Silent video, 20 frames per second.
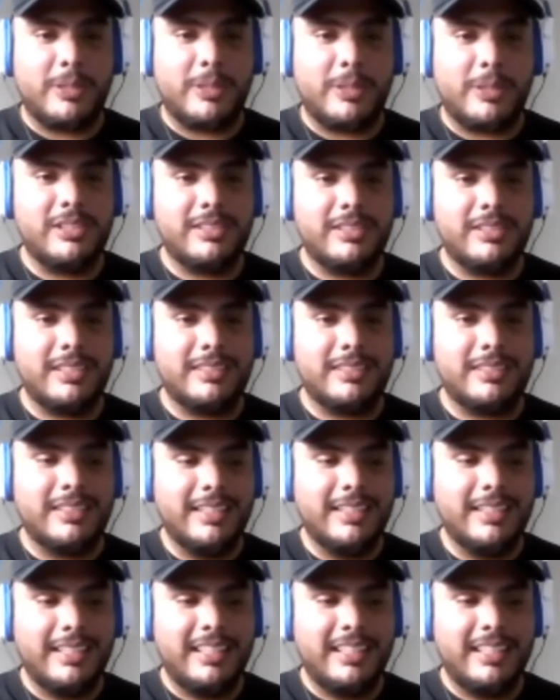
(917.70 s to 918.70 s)
since
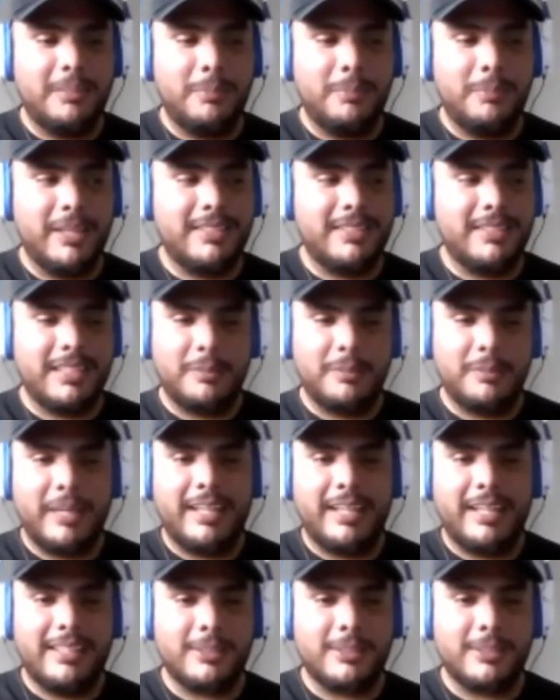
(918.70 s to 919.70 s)
he basically made
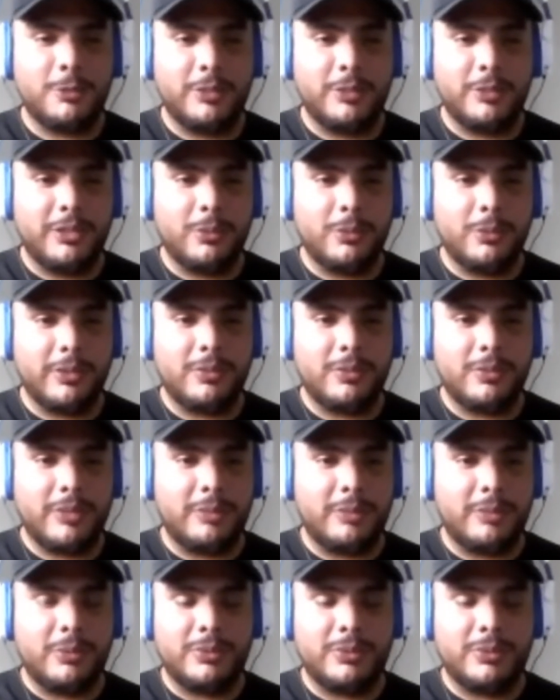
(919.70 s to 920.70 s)
his career with Red
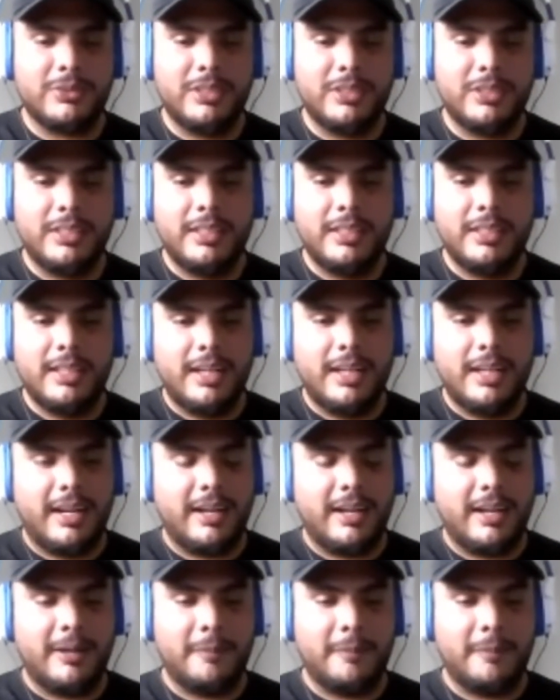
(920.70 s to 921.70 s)
Bulls.
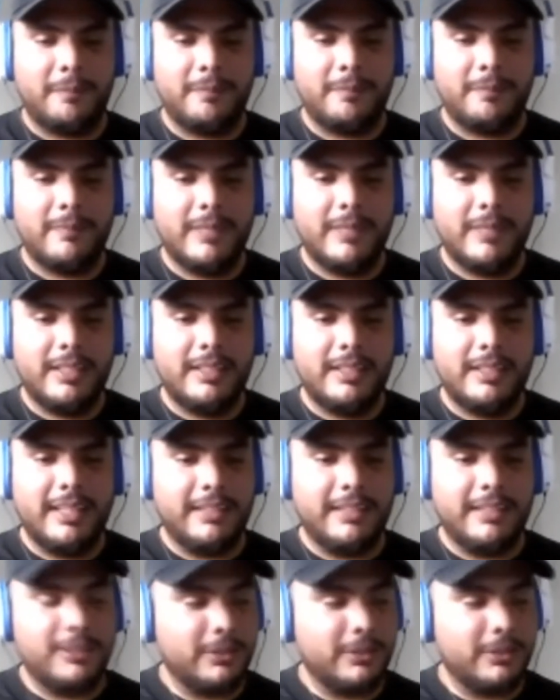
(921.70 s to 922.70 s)
And,
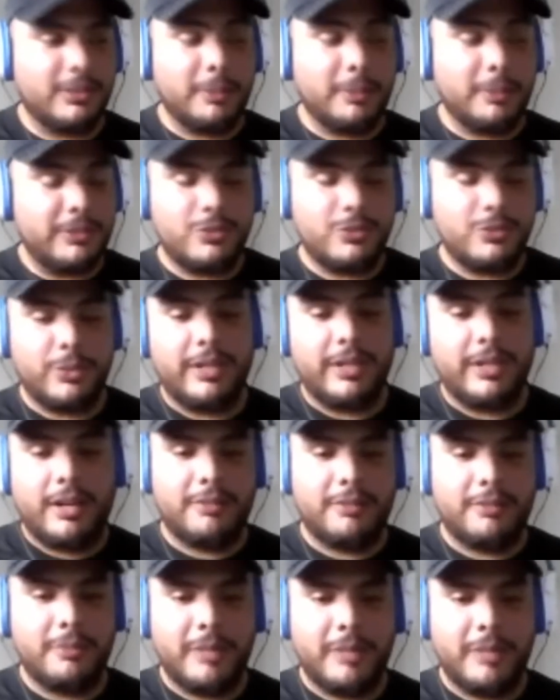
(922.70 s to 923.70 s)
you know, coming straight off
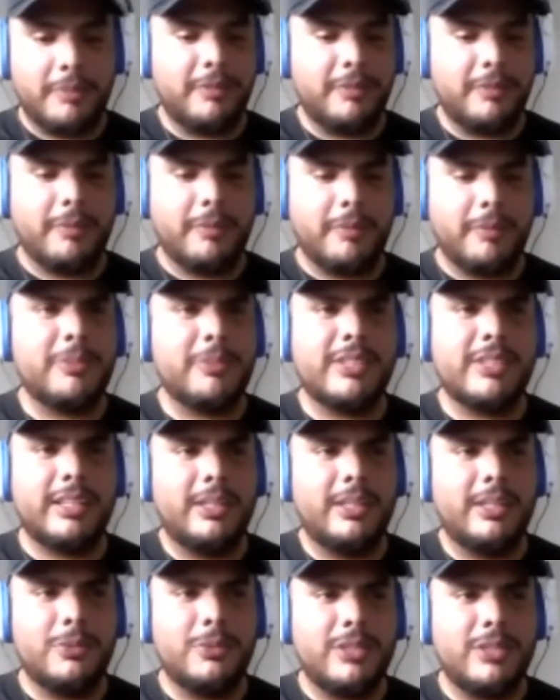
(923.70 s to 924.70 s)
from them, if I'm not mistaken, he
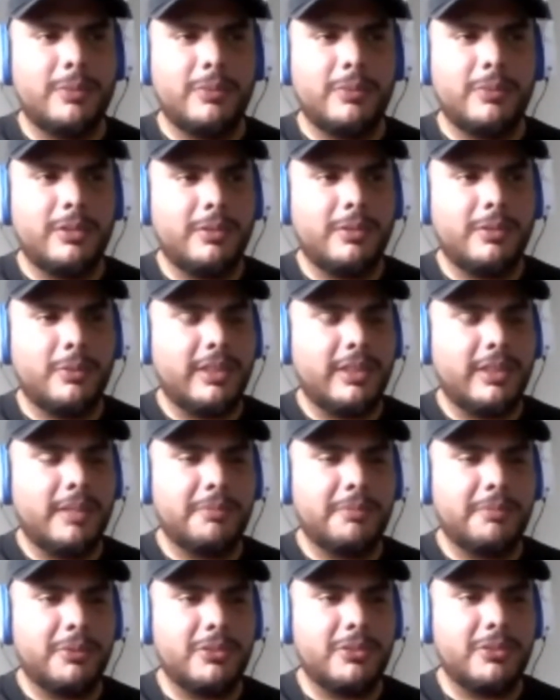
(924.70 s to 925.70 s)
was with them
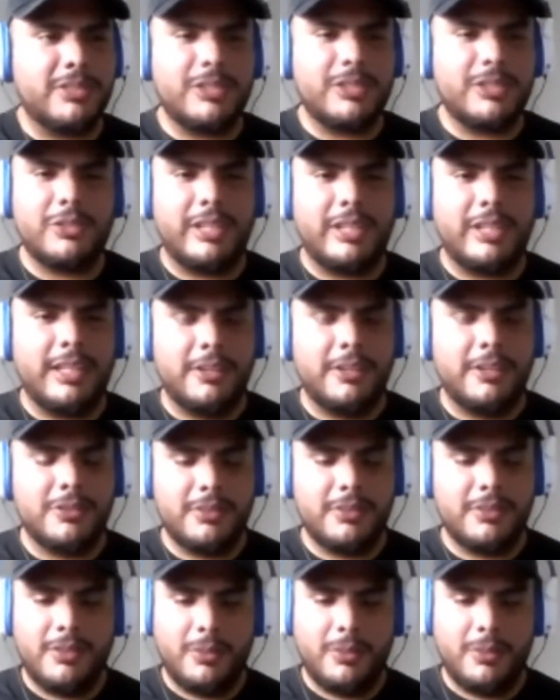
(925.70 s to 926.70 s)
for 6 or 8 years.
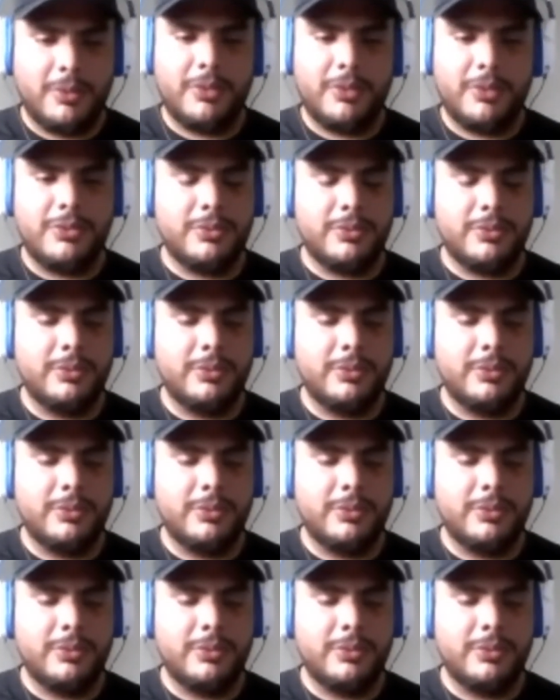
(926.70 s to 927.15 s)
One of the two.